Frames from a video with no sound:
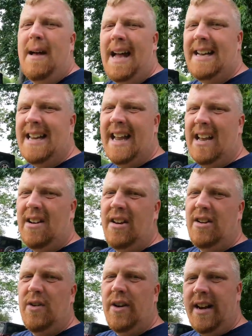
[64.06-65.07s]
back down
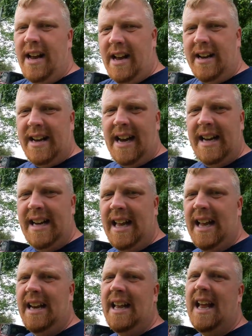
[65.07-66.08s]
and do a
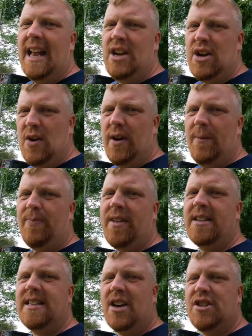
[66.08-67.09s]
90 in it and do it.
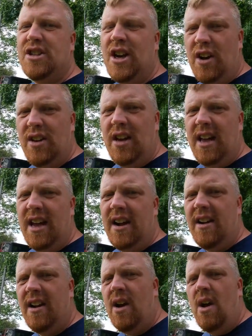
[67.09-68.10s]
Because I'll show you
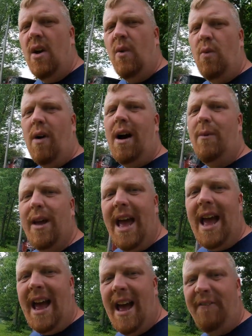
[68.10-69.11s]
here why we
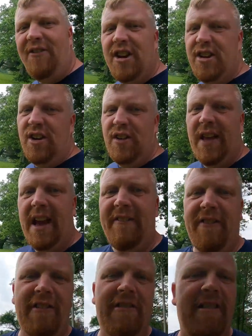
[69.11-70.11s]
have to do that
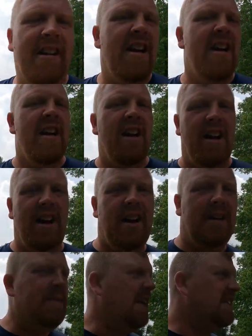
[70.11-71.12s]
for.
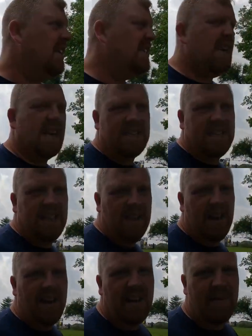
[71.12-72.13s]
Um, DJ's
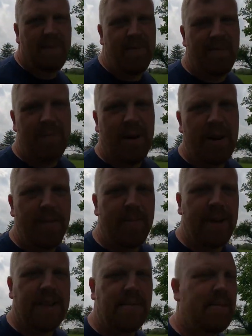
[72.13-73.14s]
actually putting a
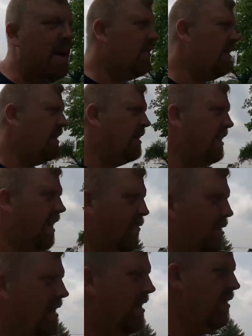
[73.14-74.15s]
piece of metal on, I
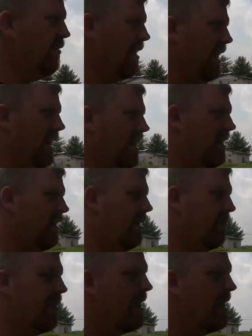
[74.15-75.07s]
wanted, didn't wanna hit on him.